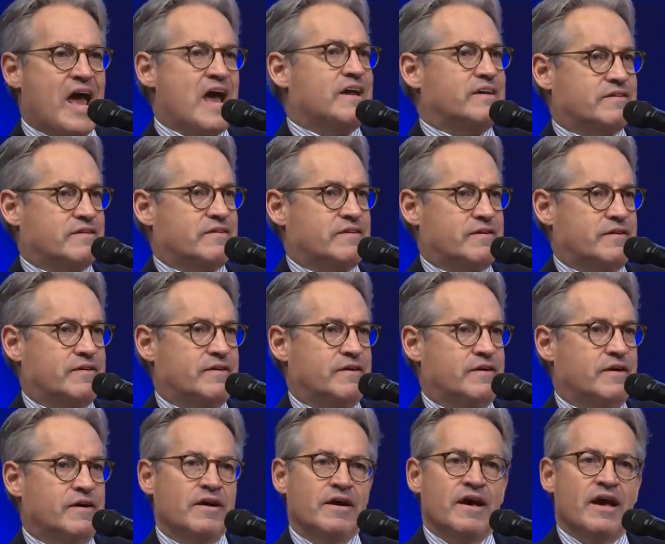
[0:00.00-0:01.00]
communicate
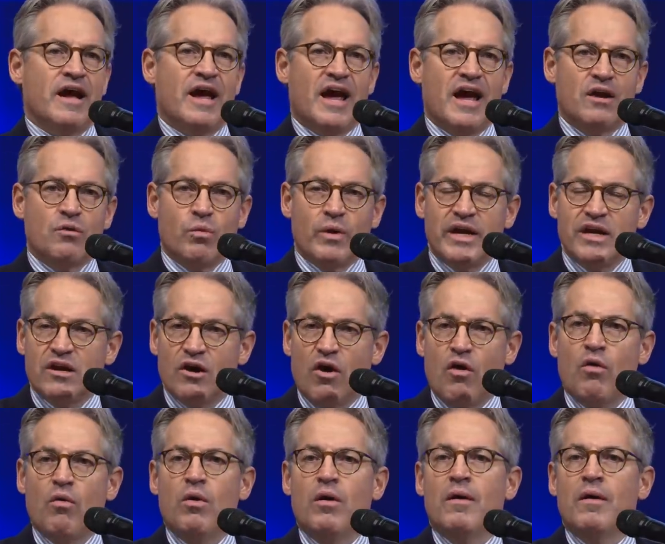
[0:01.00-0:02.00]
with him
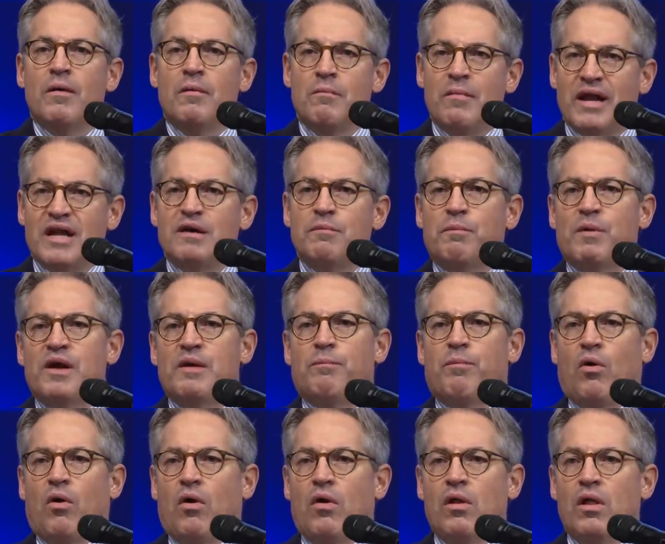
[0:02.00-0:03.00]
to do what he was
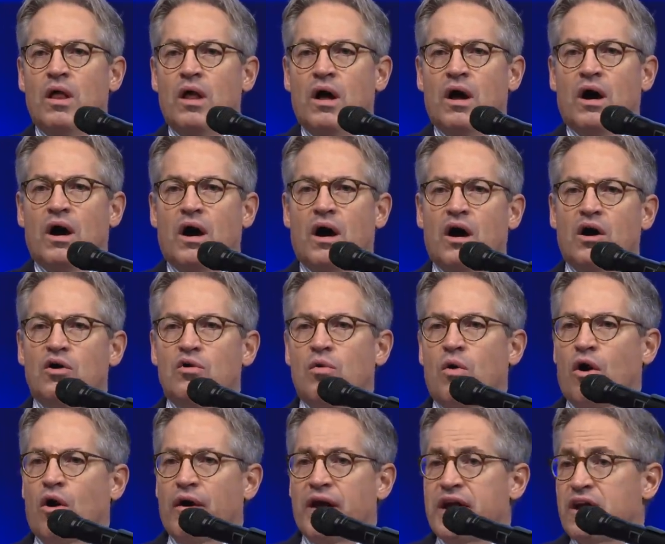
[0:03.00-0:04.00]
thinking about doing anyway,
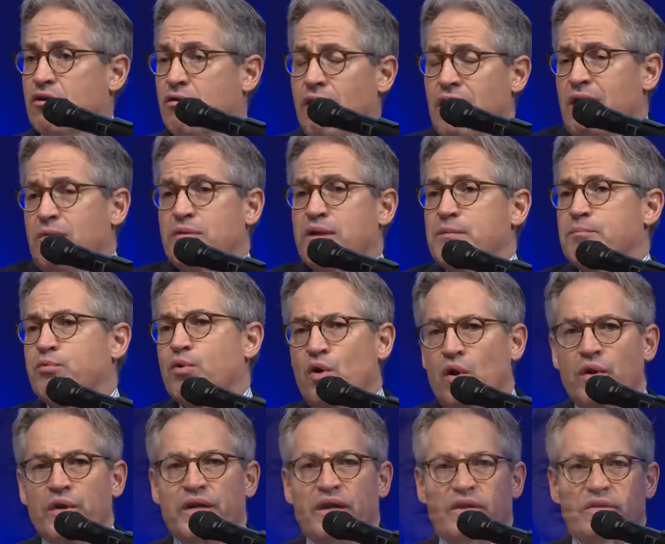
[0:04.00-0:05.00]
but
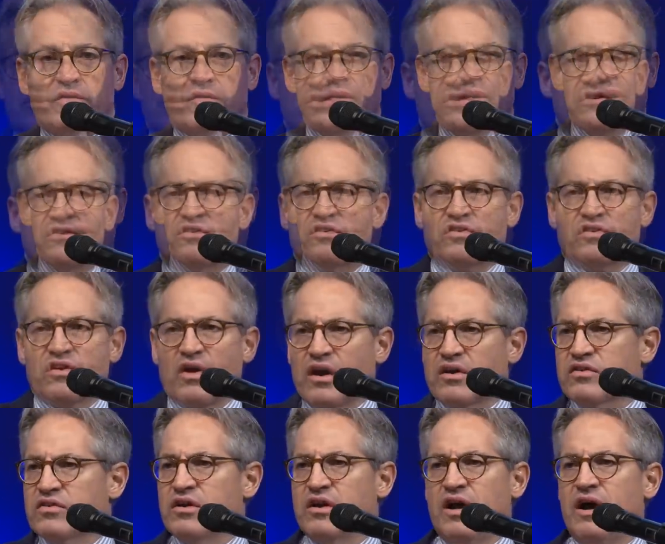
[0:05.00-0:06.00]
won't, say, for
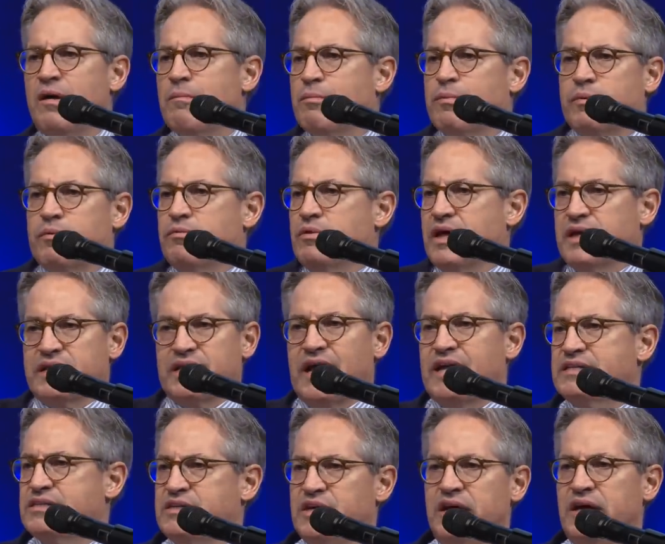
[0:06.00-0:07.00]
instance, communicate
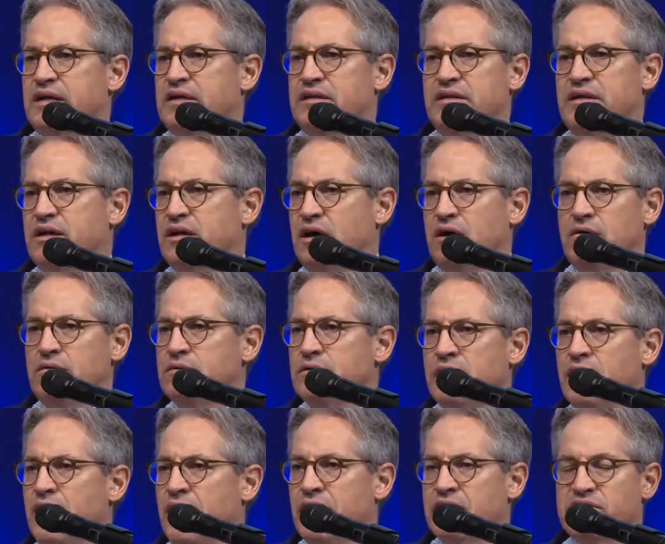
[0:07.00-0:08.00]
how this guy
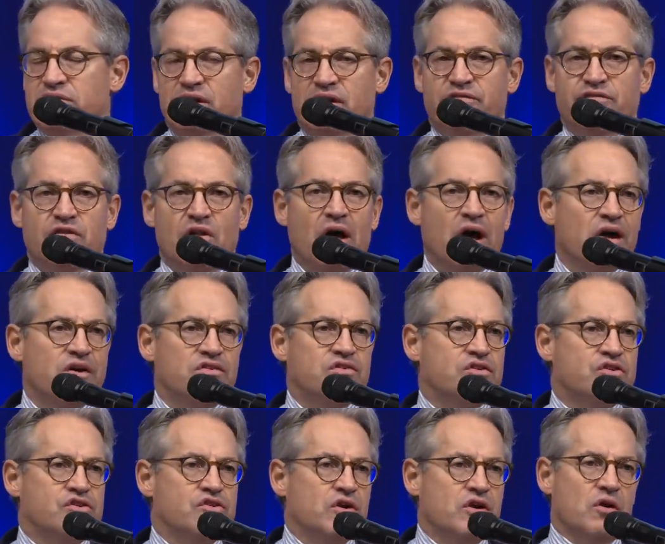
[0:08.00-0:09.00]
might, say, for instance,
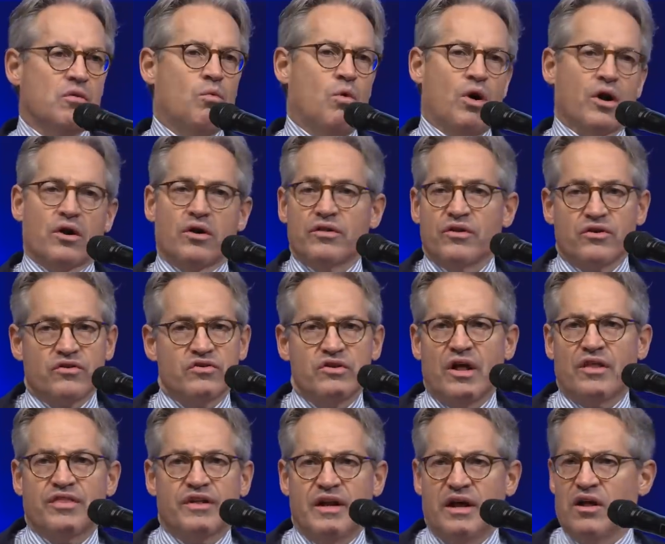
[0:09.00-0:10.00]
cure
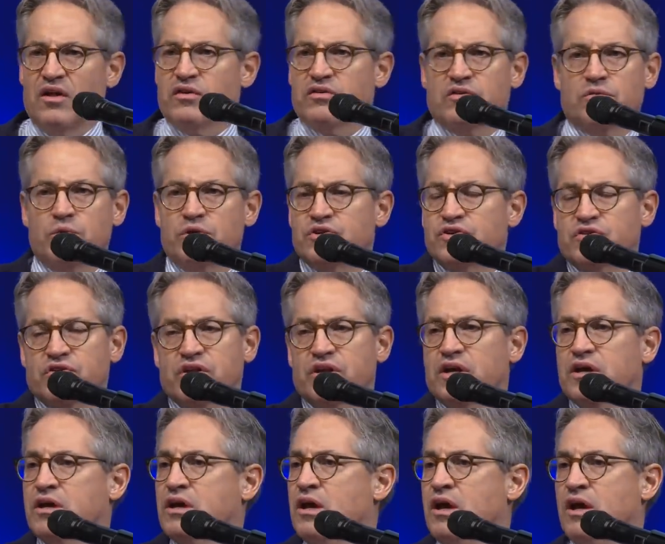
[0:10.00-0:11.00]
childhood cancer.